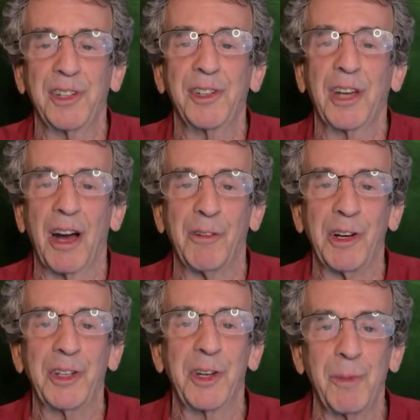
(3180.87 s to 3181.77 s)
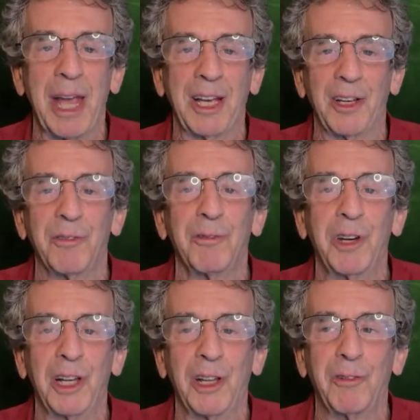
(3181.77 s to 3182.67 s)
discoveries to make it a
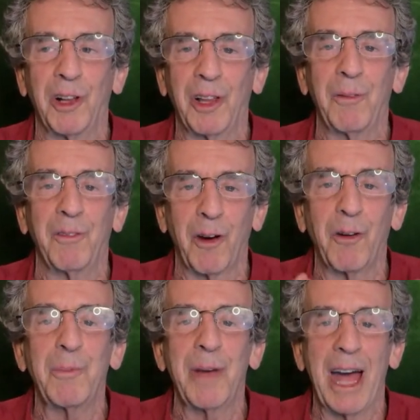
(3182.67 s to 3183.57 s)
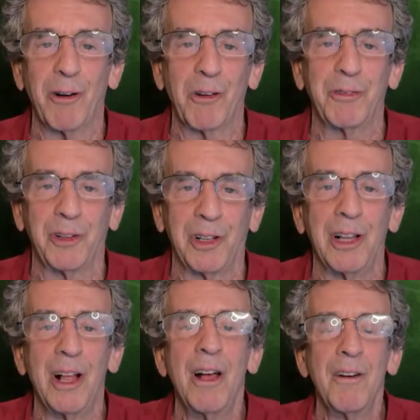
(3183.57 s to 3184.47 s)
really, really very
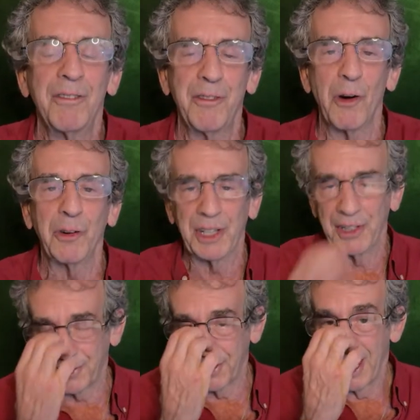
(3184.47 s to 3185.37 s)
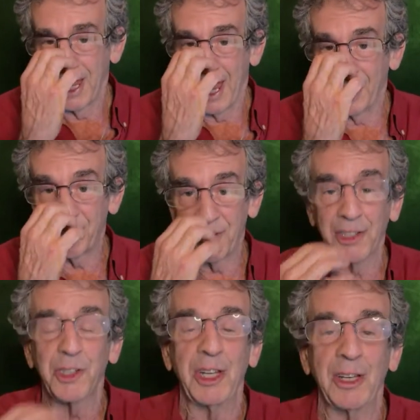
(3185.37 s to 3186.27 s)
powerful, focused, and
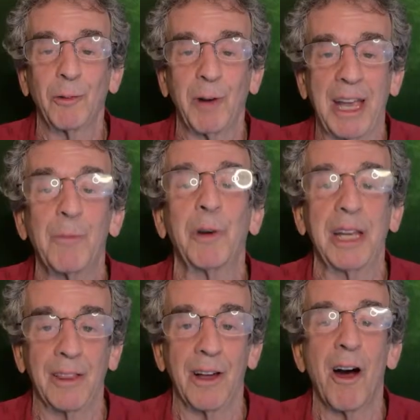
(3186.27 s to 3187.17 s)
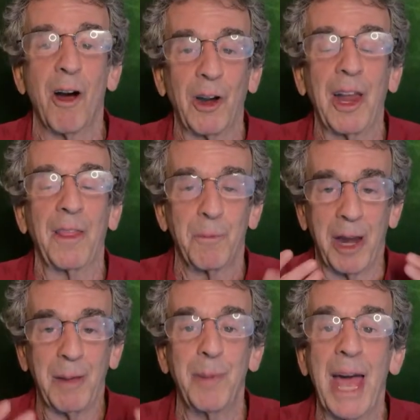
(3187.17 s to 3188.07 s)
succinct way of bringing the heart and the
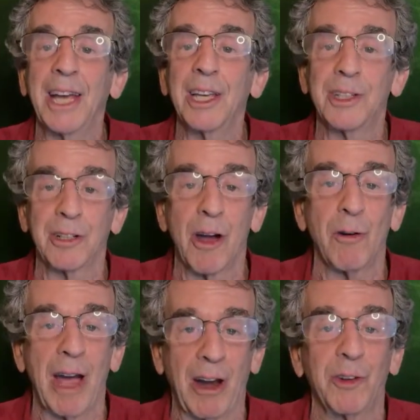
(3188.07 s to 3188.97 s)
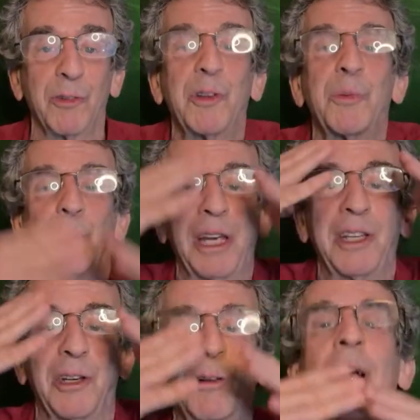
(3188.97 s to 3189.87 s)
brain back into coherence, which
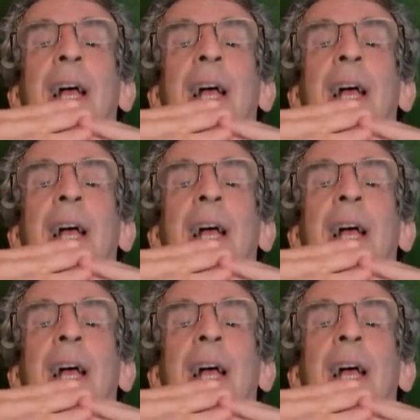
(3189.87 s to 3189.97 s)
brings you